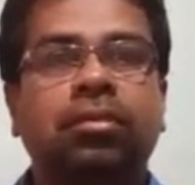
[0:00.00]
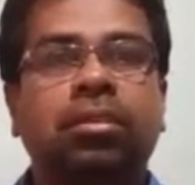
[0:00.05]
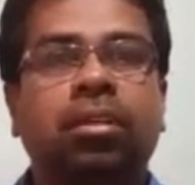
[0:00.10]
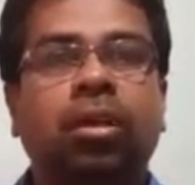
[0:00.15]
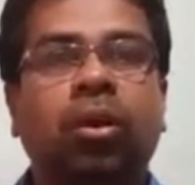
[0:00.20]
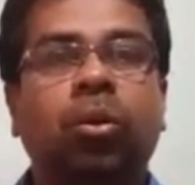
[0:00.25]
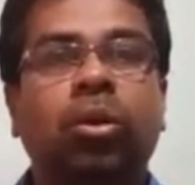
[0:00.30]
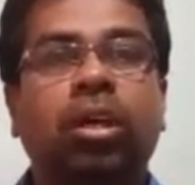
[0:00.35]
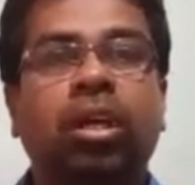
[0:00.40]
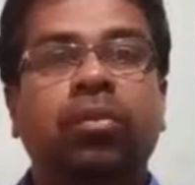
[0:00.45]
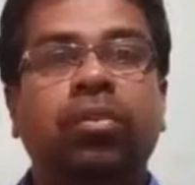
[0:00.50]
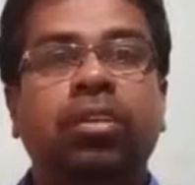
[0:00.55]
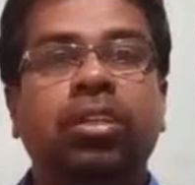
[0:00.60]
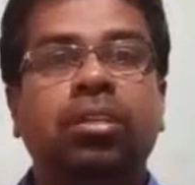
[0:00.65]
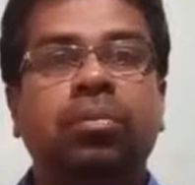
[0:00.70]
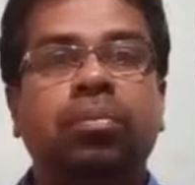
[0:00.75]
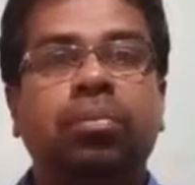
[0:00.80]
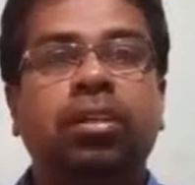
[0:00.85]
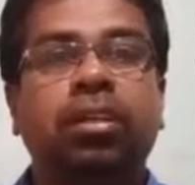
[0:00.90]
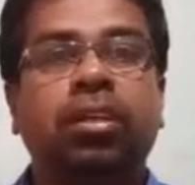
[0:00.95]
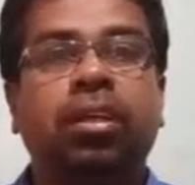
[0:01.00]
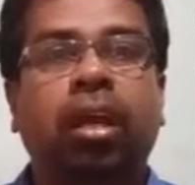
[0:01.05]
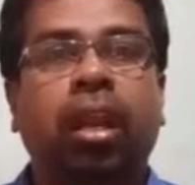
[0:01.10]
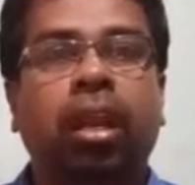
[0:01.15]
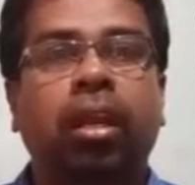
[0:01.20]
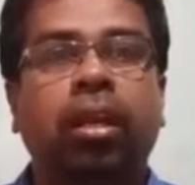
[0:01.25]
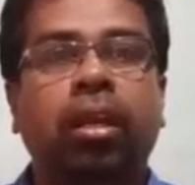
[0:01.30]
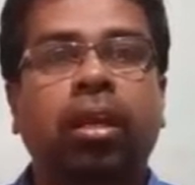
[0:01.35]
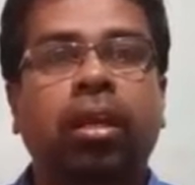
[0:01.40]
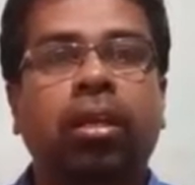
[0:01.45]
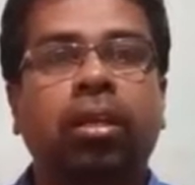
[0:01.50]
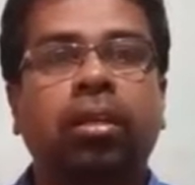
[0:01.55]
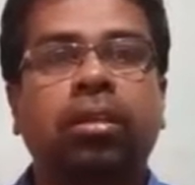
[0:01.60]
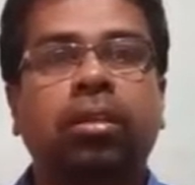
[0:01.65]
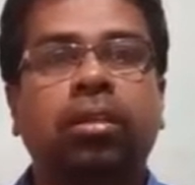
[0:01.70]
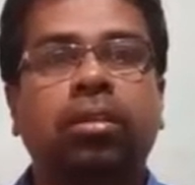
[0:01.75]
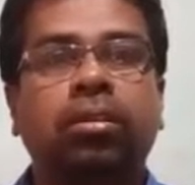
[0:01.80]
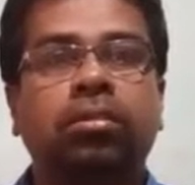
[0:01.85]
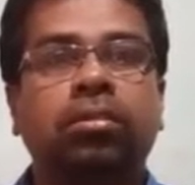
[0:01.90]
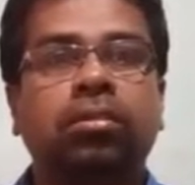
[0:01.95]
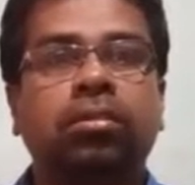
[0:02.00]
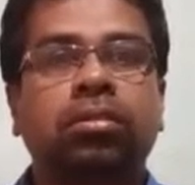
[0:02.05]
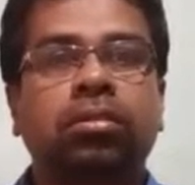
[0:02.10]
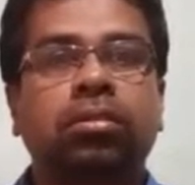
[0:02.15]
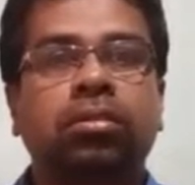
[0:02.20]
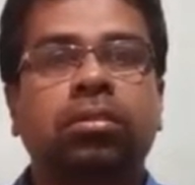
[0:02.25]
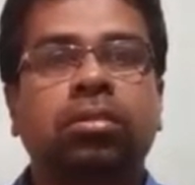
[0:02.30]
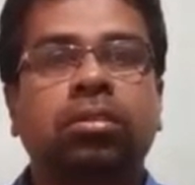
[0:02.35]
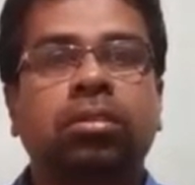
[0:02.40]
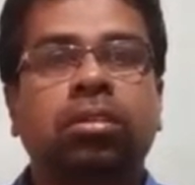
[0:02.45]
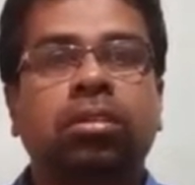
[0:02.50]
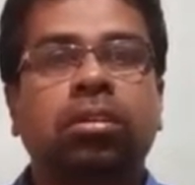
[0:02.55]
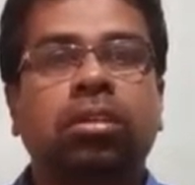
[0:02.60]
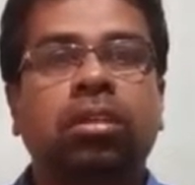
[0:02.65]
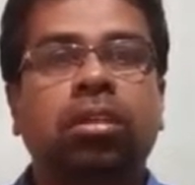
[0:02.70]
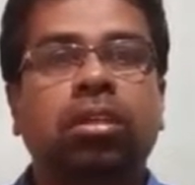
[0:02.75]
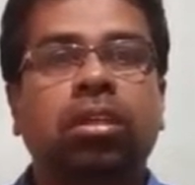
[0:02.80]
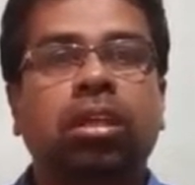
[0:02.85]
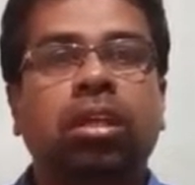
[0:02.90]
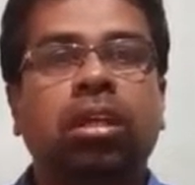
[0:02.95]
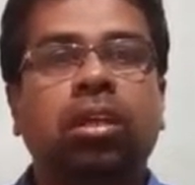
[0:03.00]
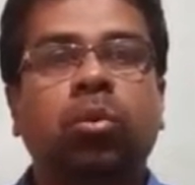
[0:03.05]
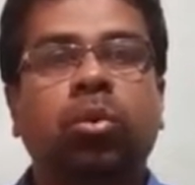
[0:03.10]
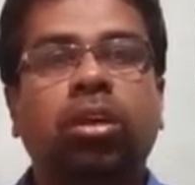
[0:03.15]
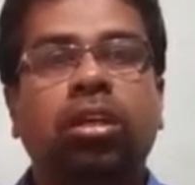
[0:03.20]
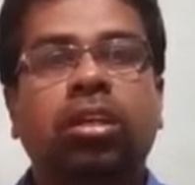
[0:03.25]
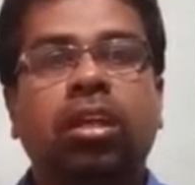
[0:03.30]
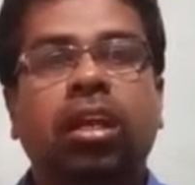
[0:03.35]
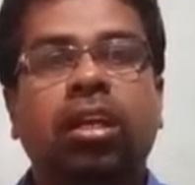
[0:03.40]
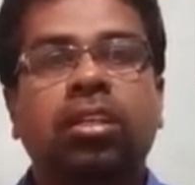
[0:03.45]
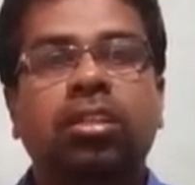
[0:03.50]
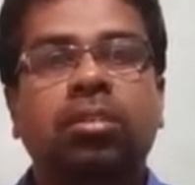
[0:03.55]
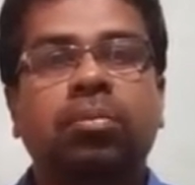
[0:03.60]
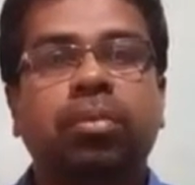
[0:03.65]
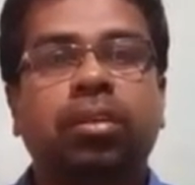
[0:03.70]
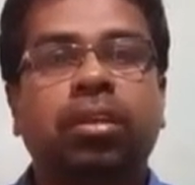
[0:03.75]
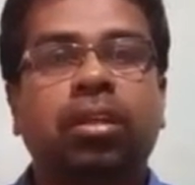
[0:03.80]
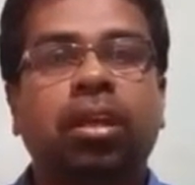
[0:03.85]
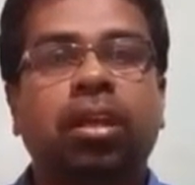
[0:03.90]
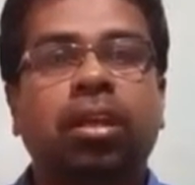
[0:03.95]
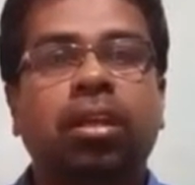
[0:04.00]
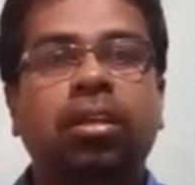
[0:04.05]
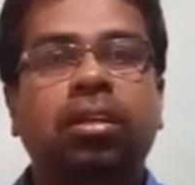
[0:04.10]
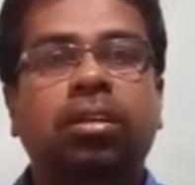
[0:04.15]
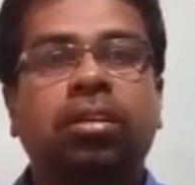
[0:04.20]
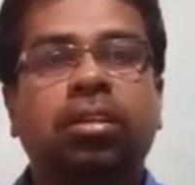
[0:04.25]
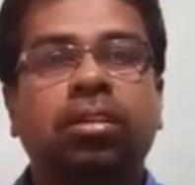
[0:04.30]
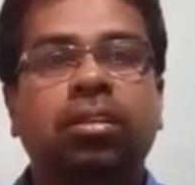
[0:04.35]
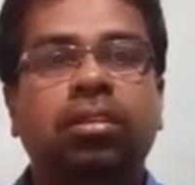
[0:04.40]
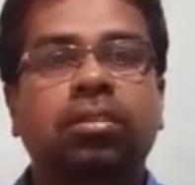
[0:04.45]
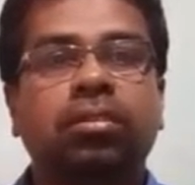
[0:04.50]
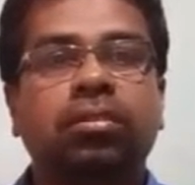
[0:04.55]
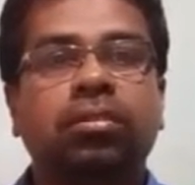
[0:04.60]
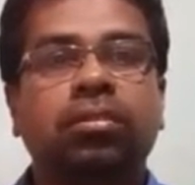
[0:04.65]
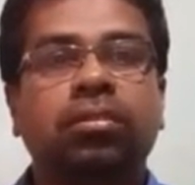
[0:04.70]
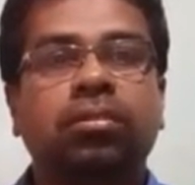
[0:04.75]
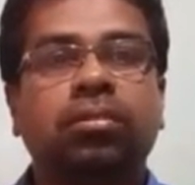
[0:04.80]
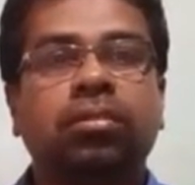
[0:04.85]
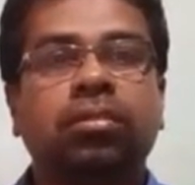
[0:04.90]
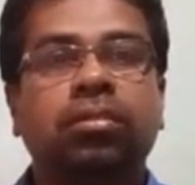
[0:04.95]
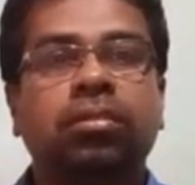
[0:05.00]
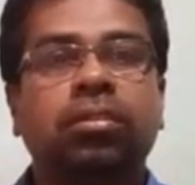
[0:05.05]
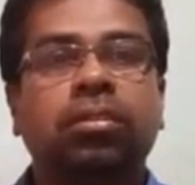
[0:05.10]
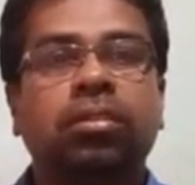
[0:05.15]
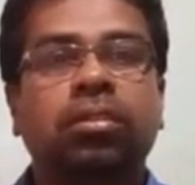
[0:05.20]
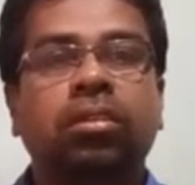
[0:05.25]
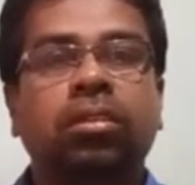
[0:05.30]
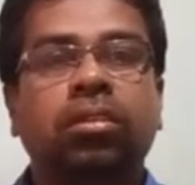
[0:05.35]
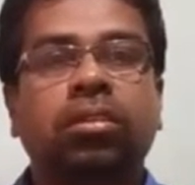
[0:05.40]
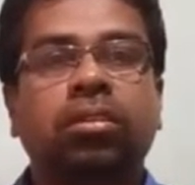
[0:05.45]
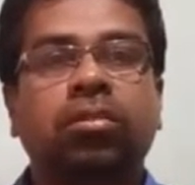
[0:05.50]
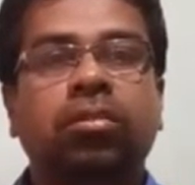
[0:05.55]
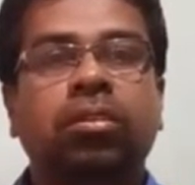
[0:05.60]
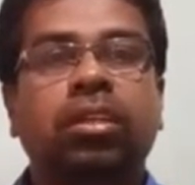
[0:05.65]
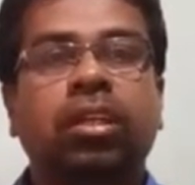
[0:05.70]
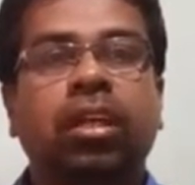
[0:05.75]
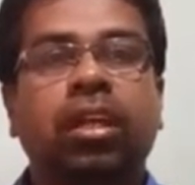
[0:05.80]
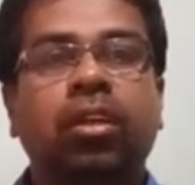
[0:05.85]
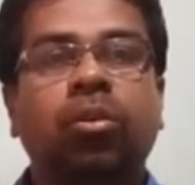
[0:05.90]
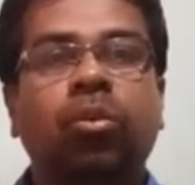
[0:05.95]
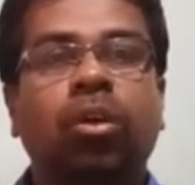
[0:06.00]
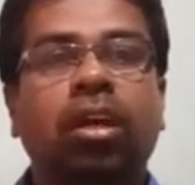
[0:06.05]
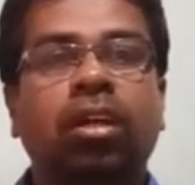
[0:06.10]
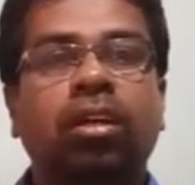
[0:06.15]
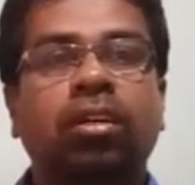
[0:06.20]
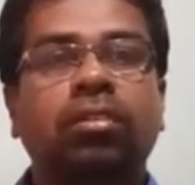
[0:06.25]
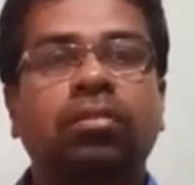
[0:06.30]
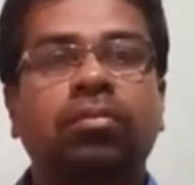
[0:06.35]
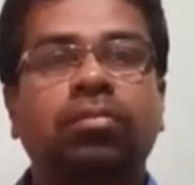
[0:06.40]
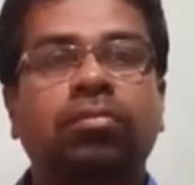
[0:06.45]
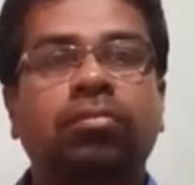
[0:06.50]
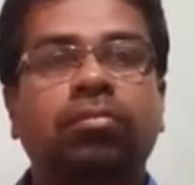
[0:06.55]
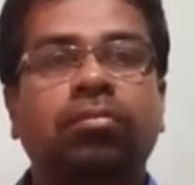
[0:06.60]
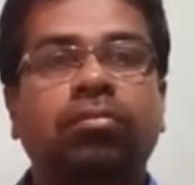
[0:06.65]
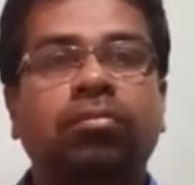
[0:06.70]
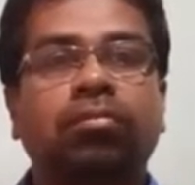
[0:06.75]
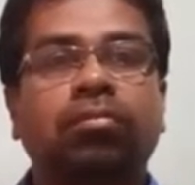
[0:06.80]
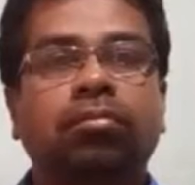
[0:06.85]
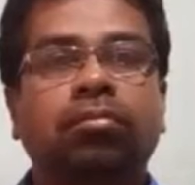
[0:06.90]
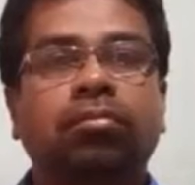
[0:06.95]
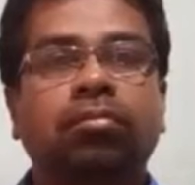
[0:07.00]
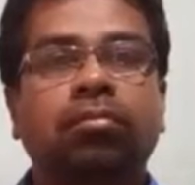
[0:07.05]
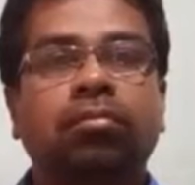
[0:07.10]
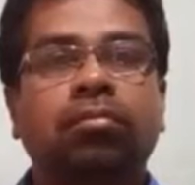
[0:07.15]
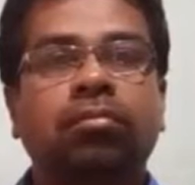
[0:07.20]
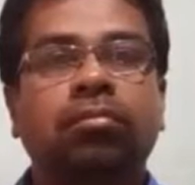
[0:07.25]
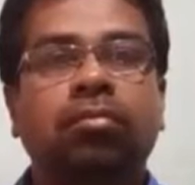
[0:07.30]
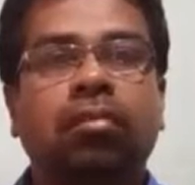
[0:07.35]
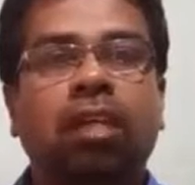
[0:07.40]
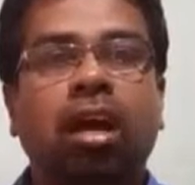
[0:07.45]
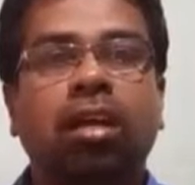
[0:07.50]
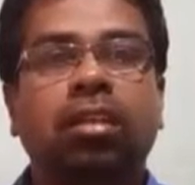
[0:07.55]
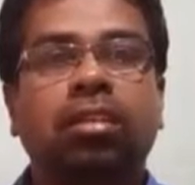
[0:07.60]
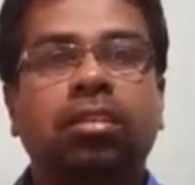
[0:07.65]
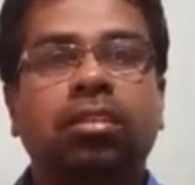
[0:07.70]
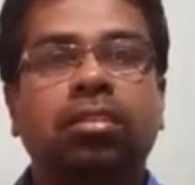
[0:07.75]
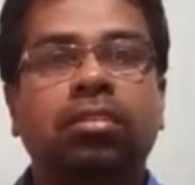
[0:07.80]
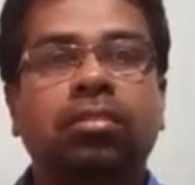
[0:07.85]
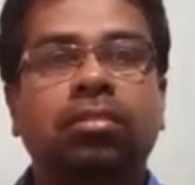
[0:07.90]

How can we speak correct English? Anyone can speak English with anyone, but